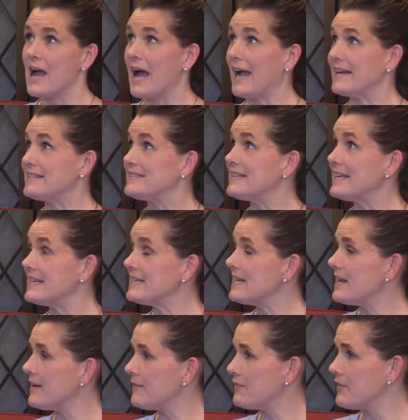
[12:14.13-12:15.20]
I
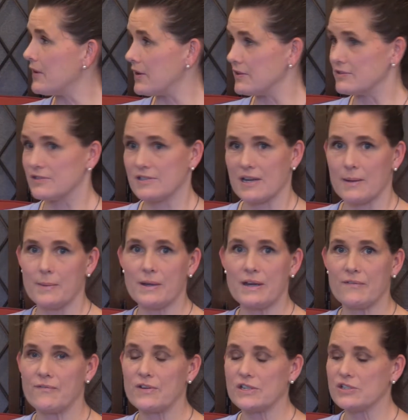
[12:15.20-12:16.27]
didn't at first.
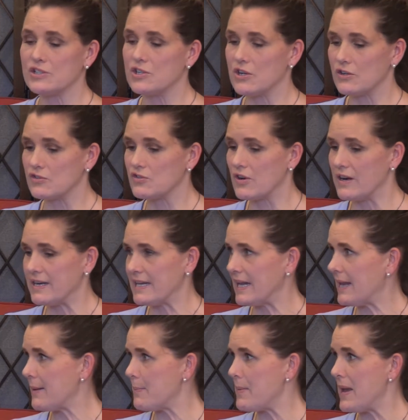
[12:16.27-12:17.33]
The first year trying to
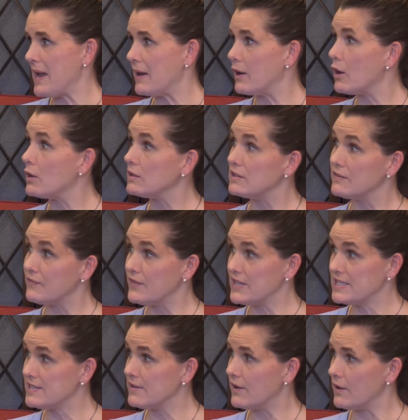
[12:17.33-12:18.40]
get back all the
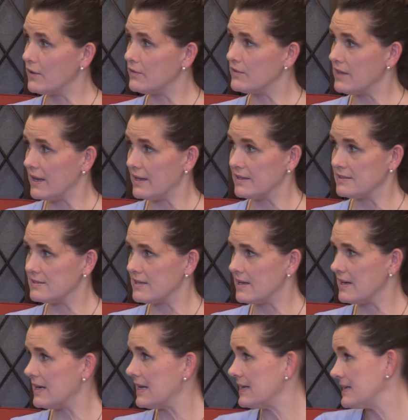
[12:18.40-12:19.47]
physical things,
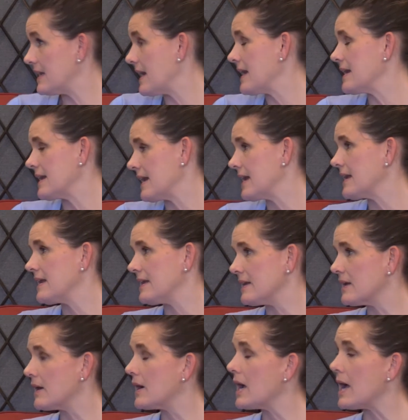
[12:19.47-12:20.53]
and I
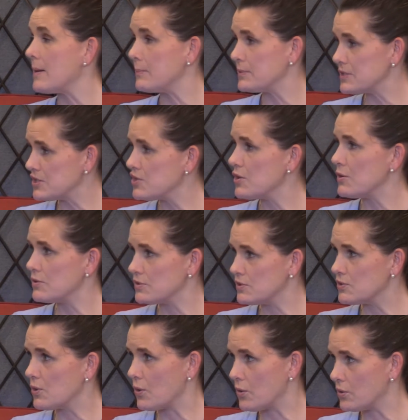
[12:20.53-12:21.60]
accomplished
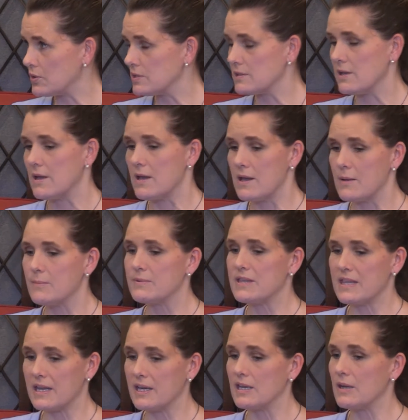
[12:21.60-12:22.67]
those goals. Yeah. But
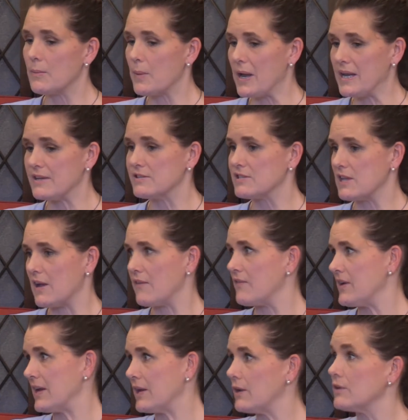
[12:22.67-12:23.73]
then you're by yourself.
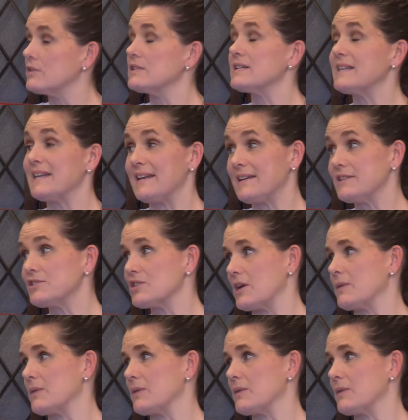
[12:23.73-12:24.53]
I couldn't teach.